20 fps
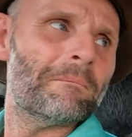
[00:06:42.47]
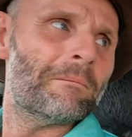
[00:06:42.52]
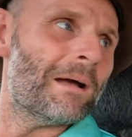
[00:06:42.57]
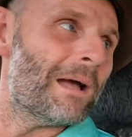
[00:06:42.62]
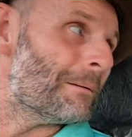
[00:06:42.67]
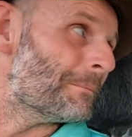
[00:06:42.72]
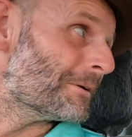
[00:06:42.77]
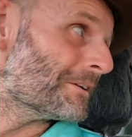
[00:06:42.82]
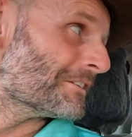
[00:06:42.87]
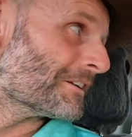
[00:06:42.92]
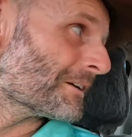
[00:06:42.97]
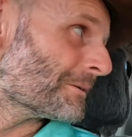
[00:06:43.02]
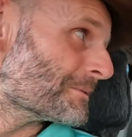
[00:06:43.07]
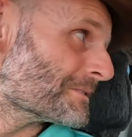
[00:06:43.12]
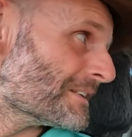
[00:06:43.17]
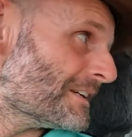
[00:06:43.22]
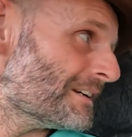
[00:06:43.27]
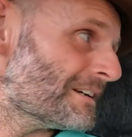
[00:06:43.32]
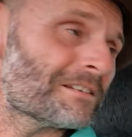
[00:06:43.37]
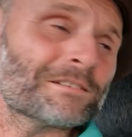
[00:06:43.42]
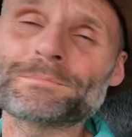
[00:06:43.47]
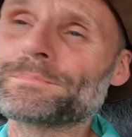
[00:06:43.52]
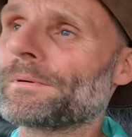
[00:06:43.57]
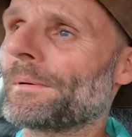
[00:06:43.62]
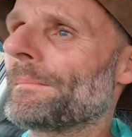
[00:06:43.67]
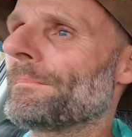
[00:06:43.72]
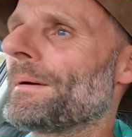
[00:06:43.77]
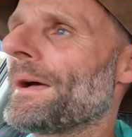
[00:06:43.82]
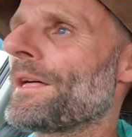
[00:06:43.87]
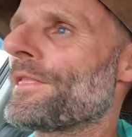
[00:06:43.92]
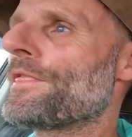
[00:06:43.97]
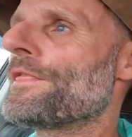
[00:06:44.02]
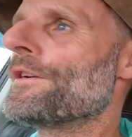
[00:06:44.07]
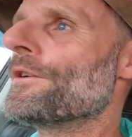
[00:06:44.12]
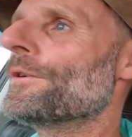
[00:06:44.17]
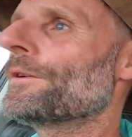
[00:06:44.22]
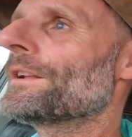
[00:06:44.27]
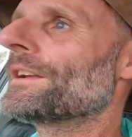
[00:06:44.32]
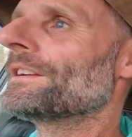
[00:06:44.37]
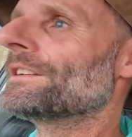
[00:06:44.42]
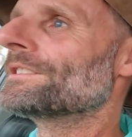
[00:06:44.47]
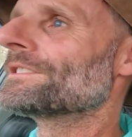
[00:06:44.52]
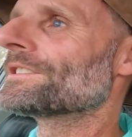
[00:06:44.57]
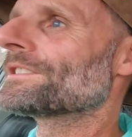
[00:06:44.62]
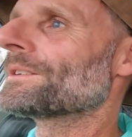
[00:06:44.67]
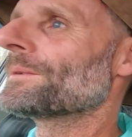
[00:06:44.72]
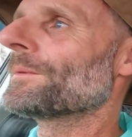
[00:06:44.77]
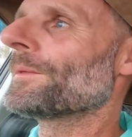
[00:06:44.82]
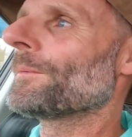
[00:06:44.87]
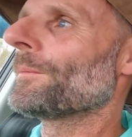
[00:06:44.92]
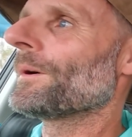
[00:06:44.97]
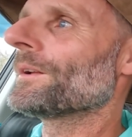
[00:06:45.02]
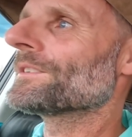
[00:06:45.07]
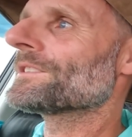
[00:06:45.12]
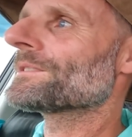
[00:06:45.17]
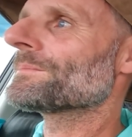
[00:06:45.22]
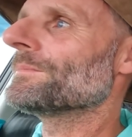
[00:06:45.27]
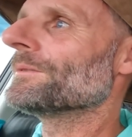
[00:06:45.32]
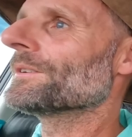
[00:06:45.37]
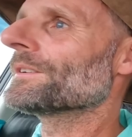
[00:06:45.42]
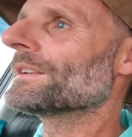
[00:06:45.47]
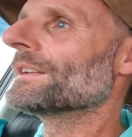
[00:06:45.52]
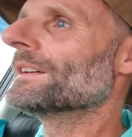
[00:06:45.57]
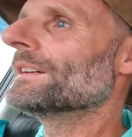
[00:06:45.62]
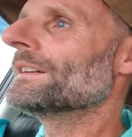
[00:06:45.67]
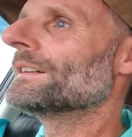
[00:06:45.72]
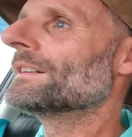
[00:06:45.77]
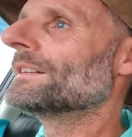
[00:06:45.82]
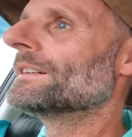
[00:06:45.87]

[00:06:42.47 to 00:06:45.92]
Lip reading: How many do you reckon was there? It was probably about 30, just in the one spot there.